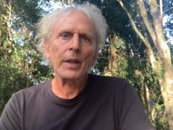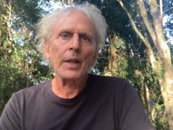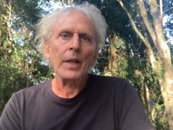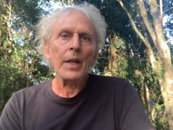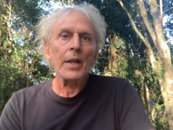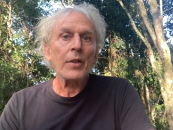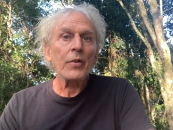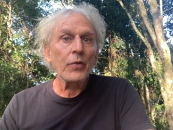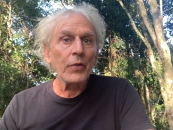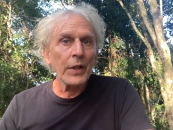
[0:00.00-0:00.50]

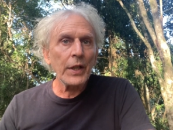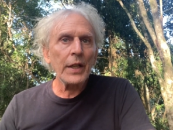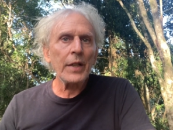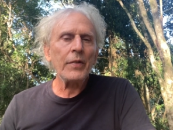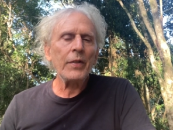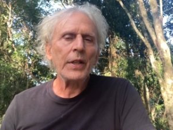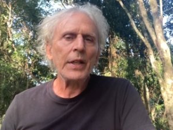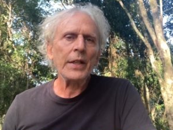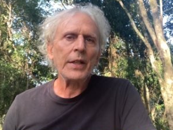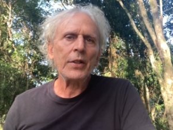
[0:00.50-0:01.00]
It's really,
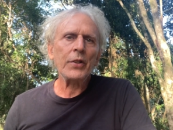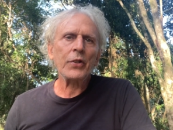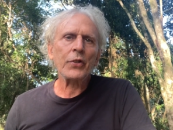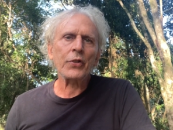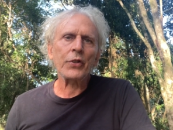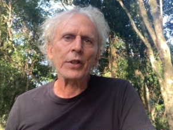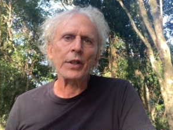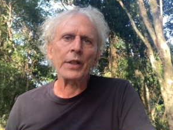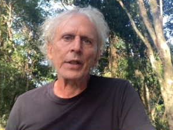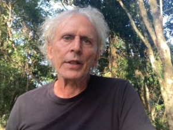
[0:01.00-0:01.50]
really
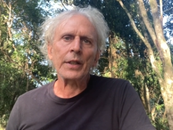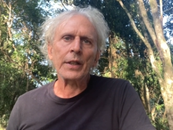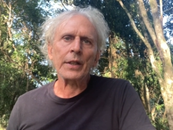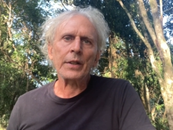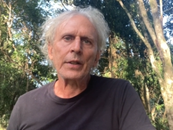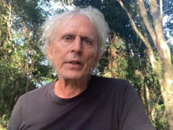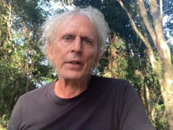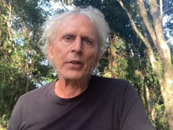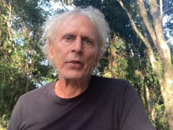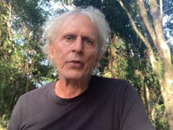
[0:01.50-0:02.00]
interesting that
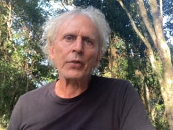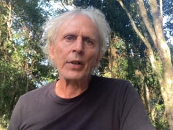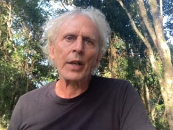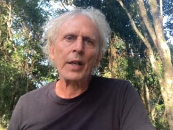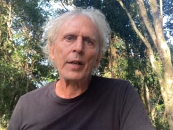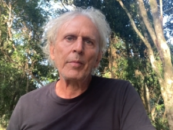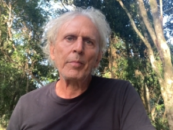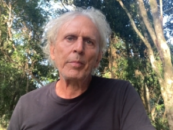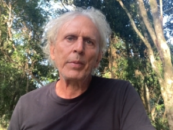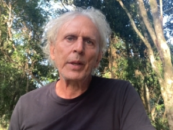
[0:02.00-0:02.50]
the
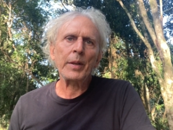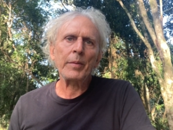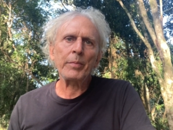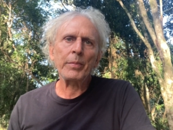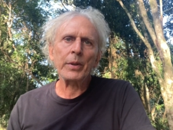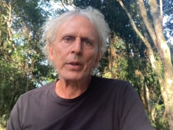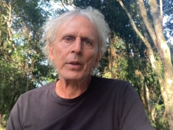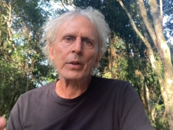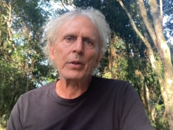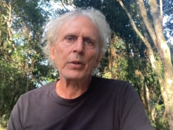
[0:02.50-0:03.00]
same
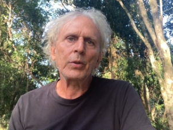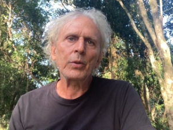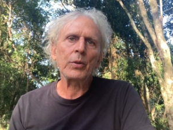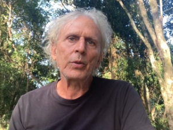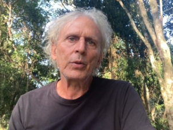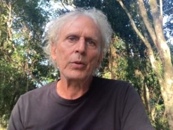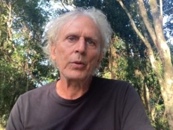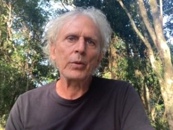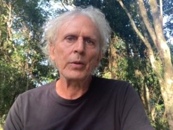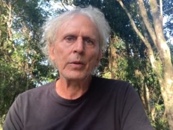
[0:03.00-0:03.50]
people
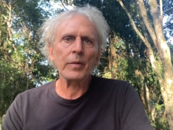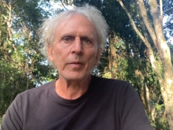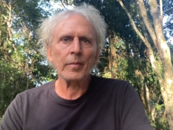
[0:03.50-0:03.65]
who